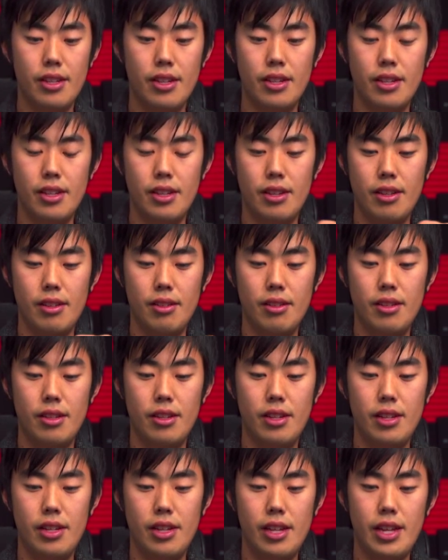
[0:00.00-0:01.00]
Yeah.
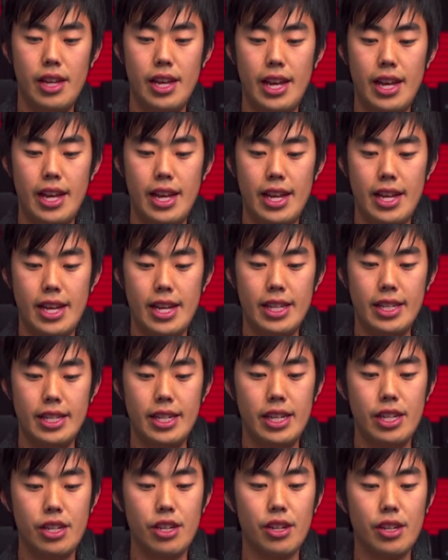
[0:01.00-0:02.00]
And
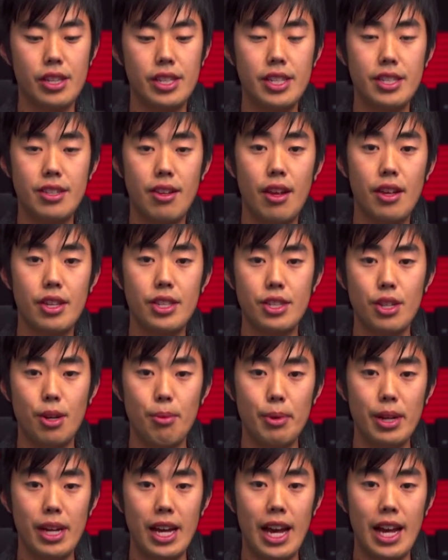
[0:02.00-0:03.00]
you can just stop
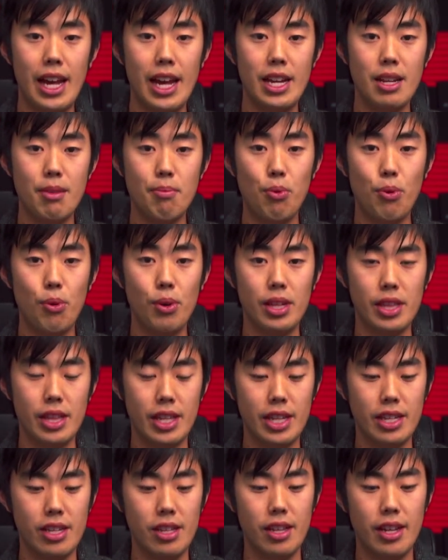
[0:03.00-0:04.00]
it at any point that
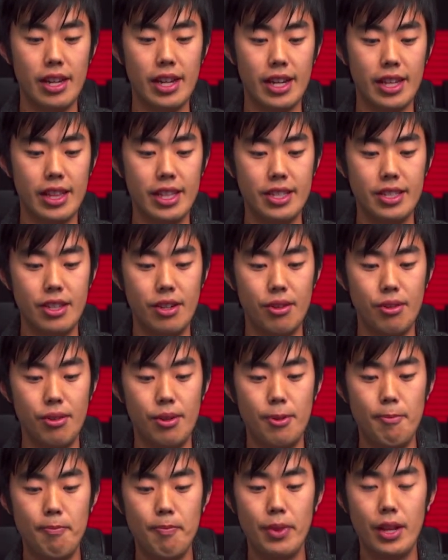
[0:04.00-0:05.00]
you like. There's no
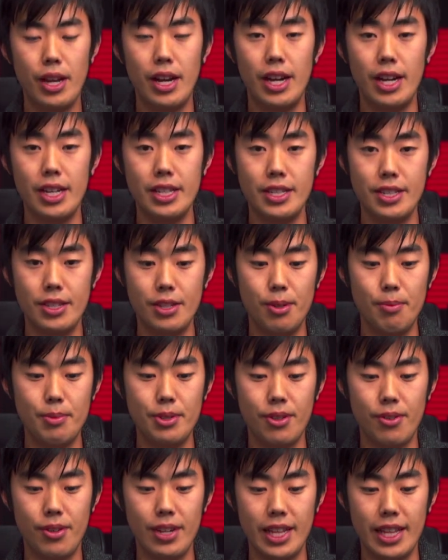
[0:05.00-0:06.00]
hard stops
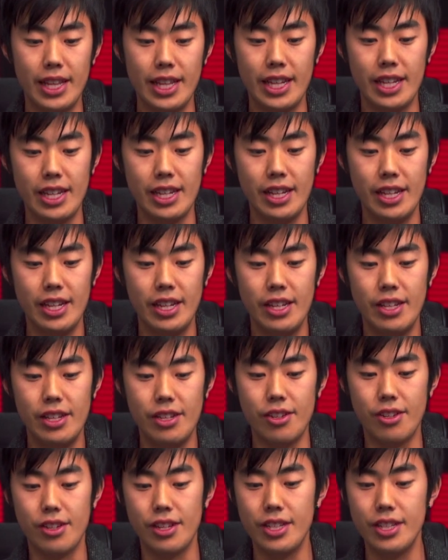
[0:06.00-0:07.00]
or anything. You
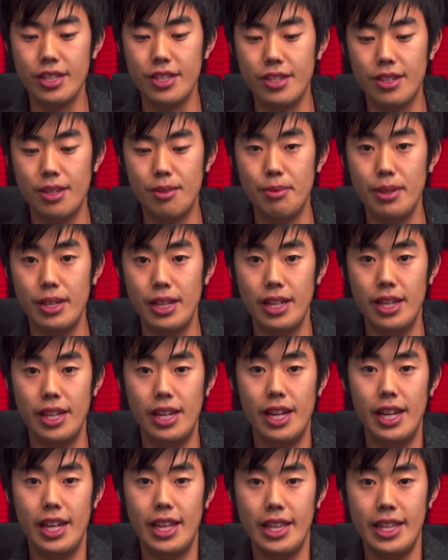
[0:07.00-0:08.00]
can just stop it.
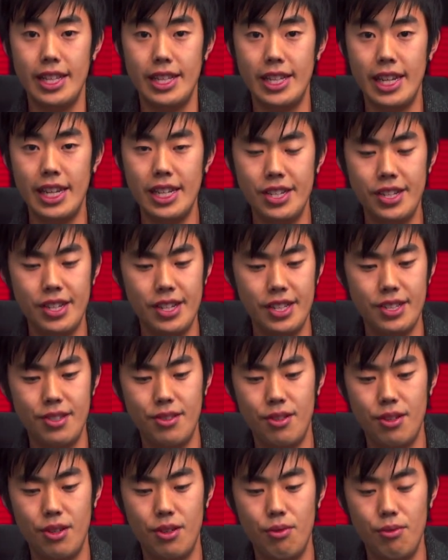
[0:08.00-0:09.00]
The tension is
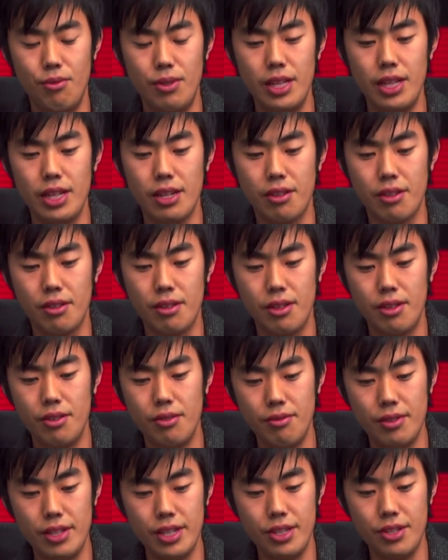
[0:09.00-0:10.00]
really
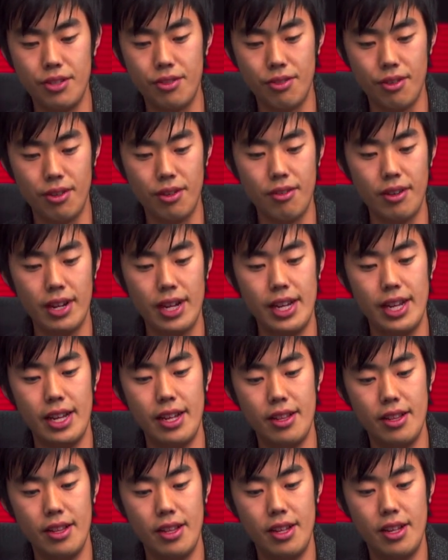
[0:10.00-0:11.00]
strong right now.
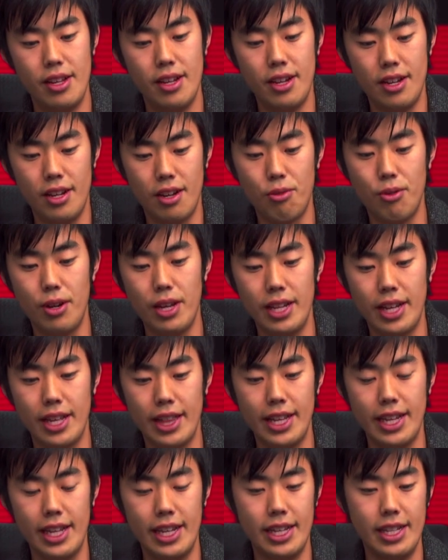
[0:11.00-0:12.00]
I quite like
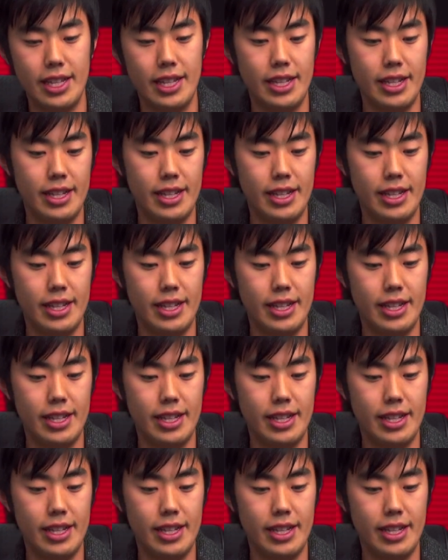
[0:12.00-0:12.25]
that.